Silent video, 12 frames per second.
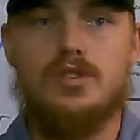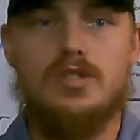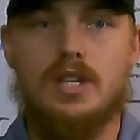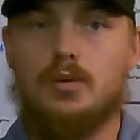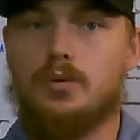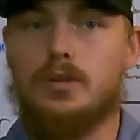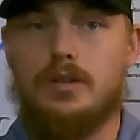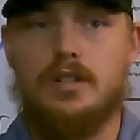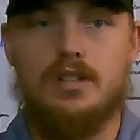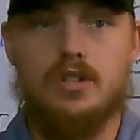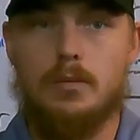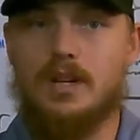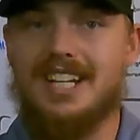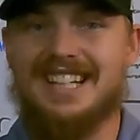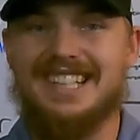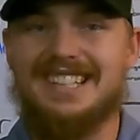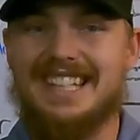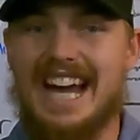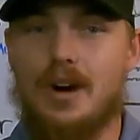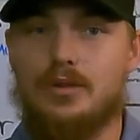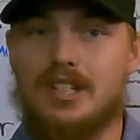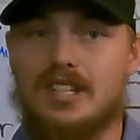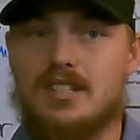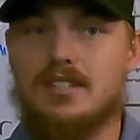which is equal to determining the
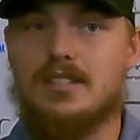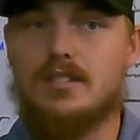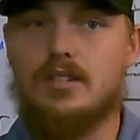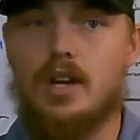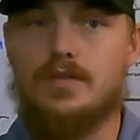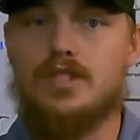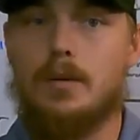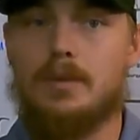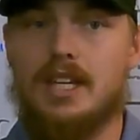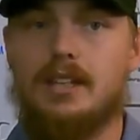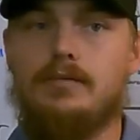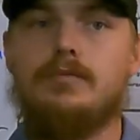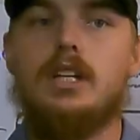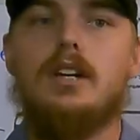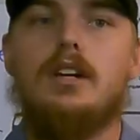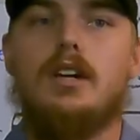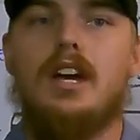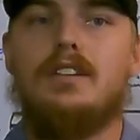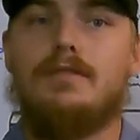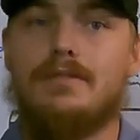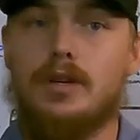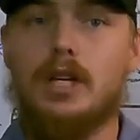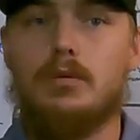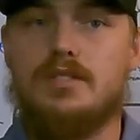loudness of something, and
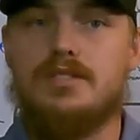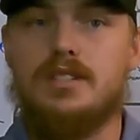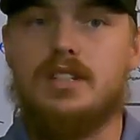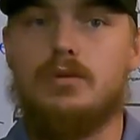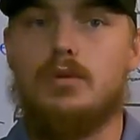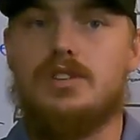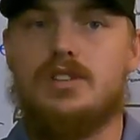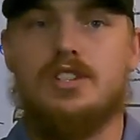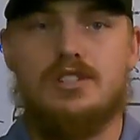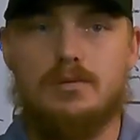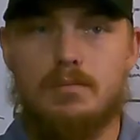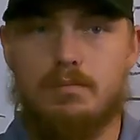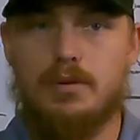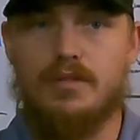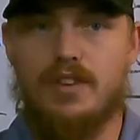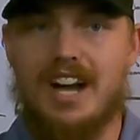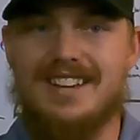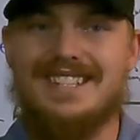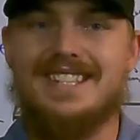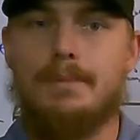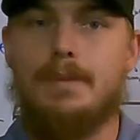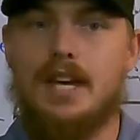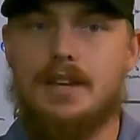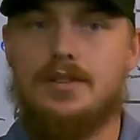frequency, which provides
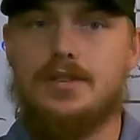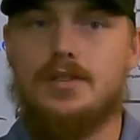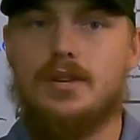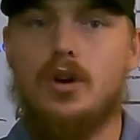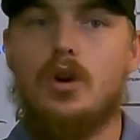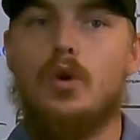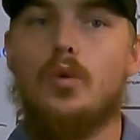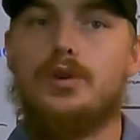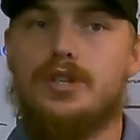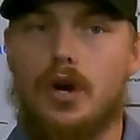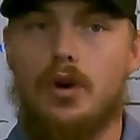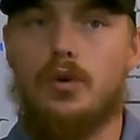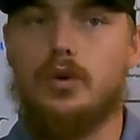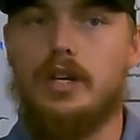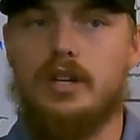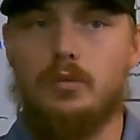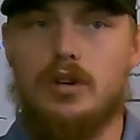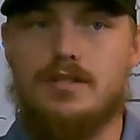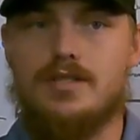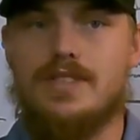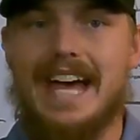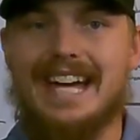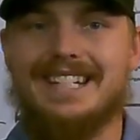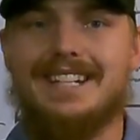the pitch or tone in
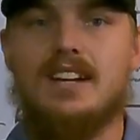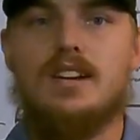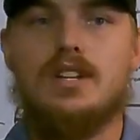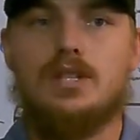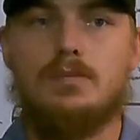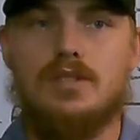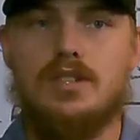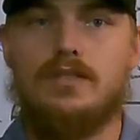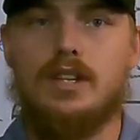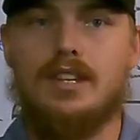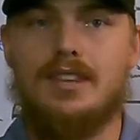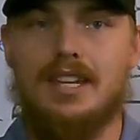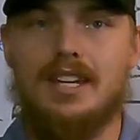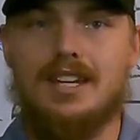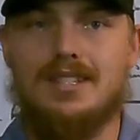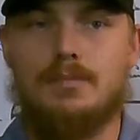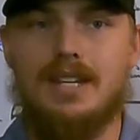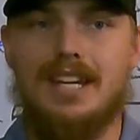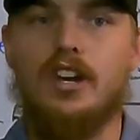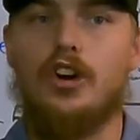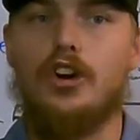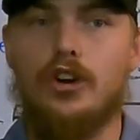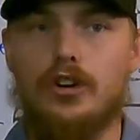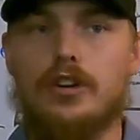which that specific thing is being
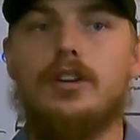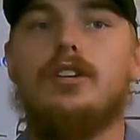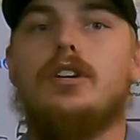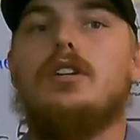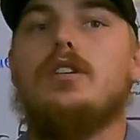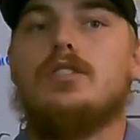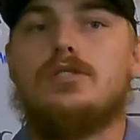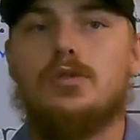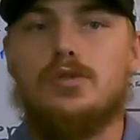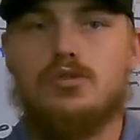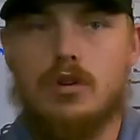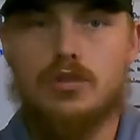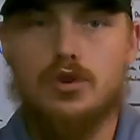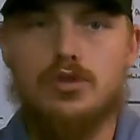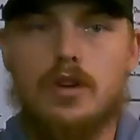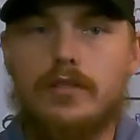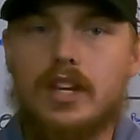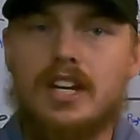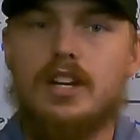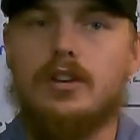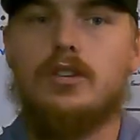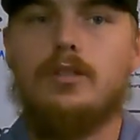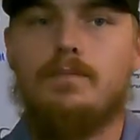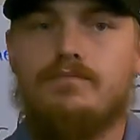heard. So structures of the
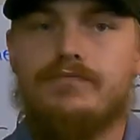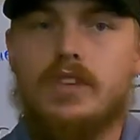ear